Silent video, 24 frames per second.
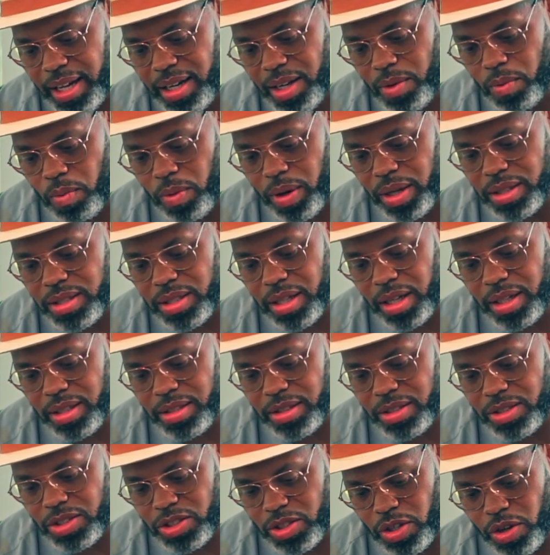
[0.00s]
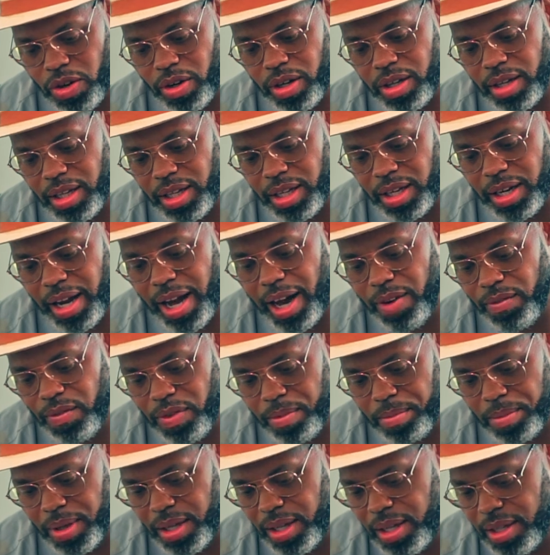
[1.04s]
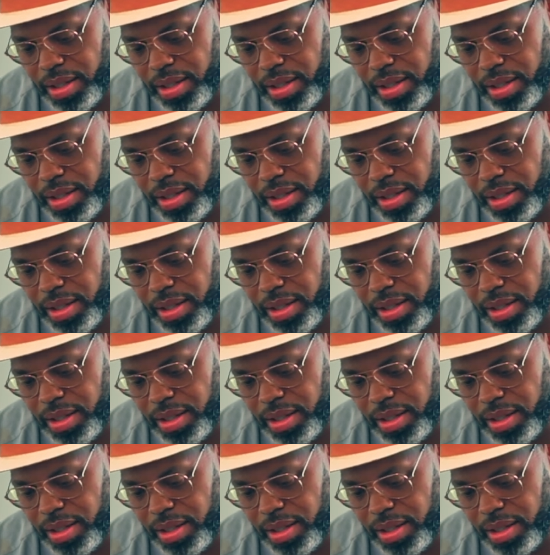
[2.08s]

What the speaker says: in what's certainly not for me.